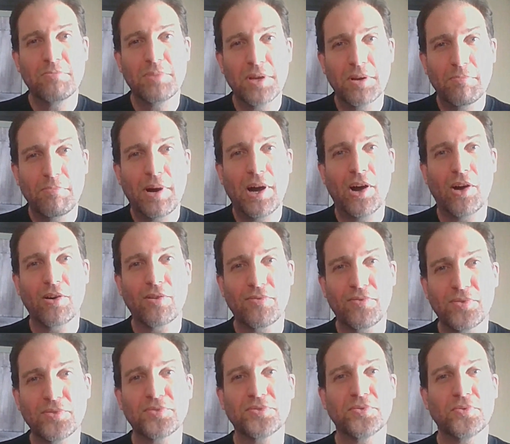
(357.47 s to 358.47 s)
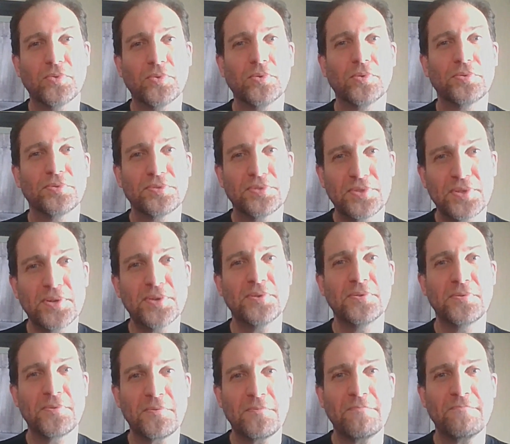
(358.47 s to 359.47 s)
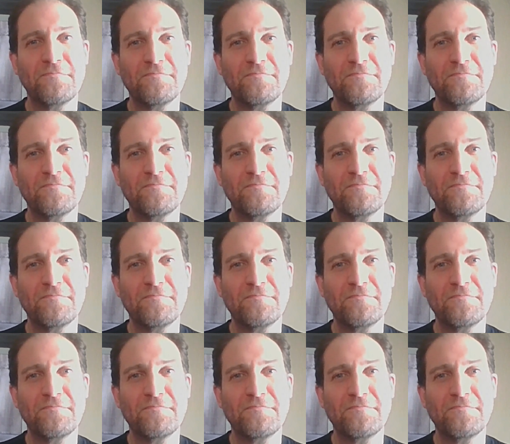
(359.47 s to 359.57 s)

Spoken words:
be a powerful tool too.